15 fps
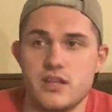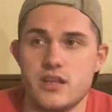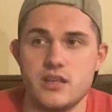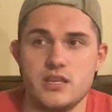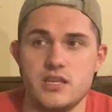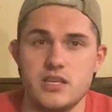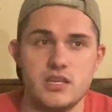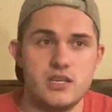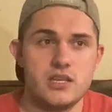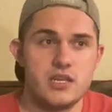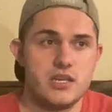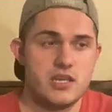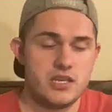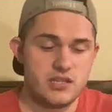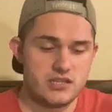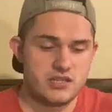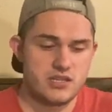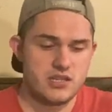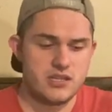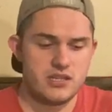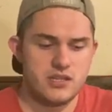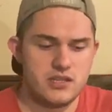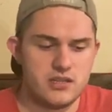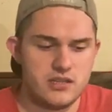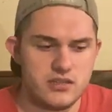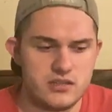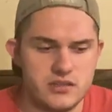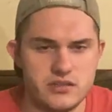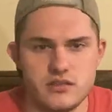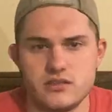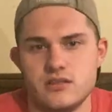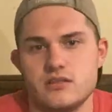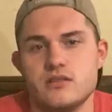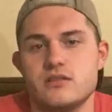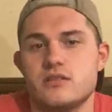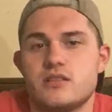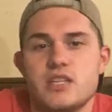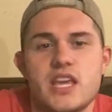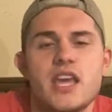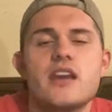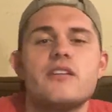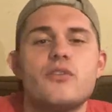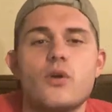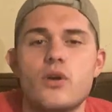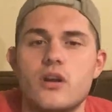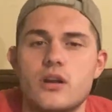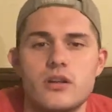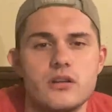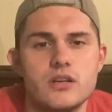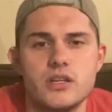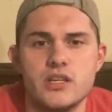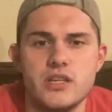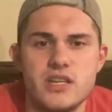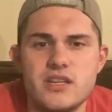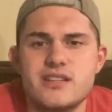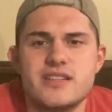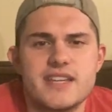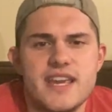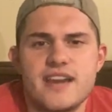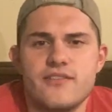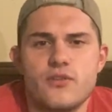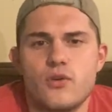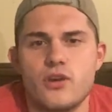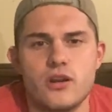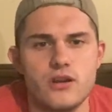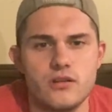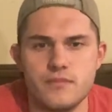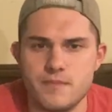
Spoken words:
He is the king of horror. He is the king of horror.